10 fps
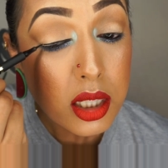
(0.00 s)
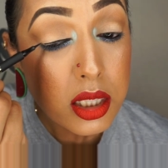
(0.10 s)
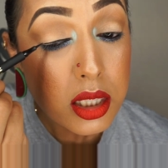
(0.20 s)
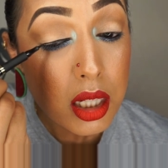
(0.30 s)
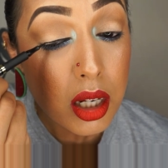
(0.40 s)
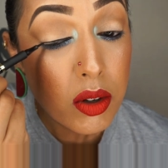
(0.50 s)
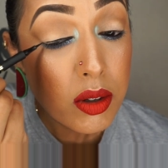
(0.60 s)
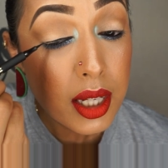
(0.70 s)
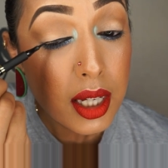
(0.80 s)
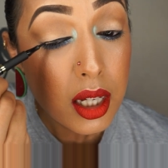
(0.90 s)
I
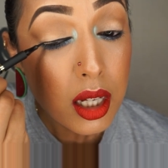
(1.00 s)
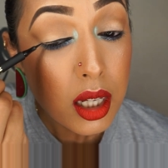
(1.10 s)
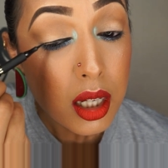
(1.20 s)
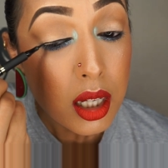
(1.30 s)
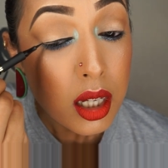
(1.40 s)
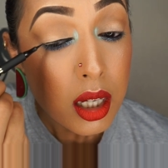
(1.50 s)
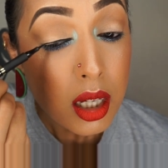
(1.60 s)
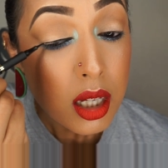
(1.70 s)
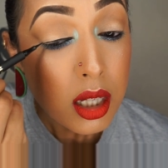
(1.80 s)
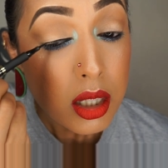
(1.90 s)
slowly
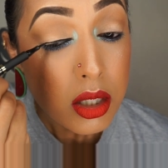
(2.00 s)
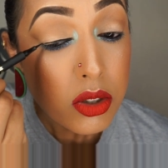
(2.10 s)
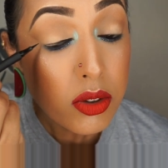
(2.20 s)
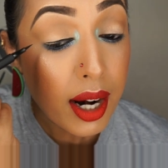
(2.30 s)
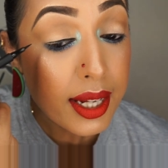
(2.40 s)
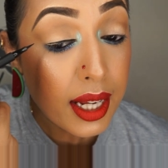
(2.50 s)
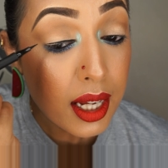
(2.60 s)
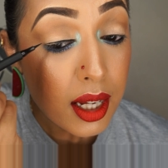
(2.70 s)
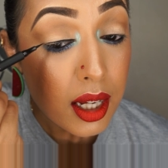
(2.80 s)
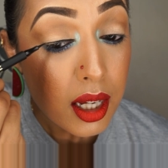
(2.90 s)
drag it
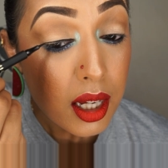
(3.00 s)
